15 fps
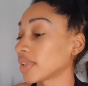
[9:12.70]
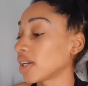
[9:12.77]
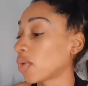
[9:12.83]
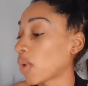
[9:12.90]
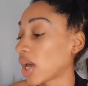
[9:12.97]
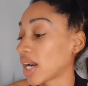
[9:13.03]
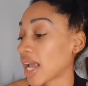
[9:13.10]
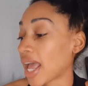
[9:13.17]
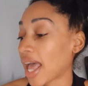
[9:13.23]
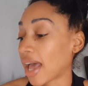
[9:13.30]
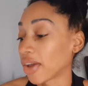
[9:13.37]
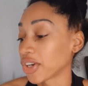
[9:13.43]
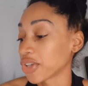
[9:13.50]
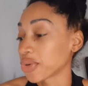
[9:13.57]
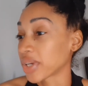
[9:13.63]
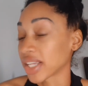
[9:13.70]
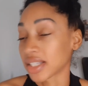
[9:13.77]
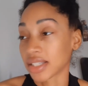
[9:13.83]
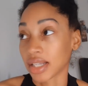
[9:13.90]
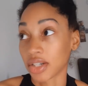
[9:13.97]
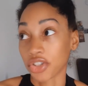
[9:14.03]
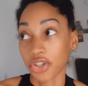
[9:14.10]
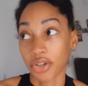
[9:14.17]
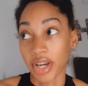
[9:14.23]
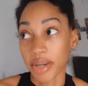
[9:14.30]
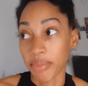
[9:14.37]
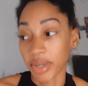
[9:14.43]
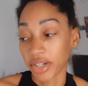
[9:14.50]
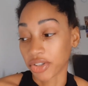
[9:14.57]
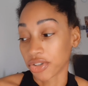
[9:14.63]
Awana, how do you get such
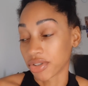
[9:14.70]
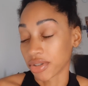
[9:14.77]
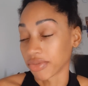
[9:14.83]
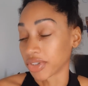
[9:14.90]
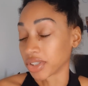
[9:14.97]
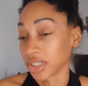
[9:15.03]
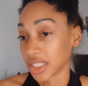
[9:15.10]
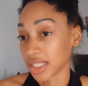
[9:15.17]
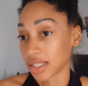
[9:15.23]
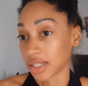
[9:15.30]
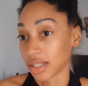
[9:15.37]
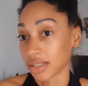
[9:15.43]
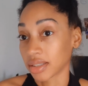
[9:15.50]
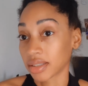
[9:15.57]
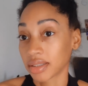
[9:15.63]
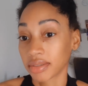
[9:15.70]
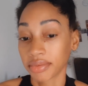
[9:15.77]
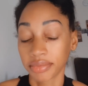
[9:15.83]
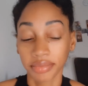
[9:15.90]
great pictures of your listings?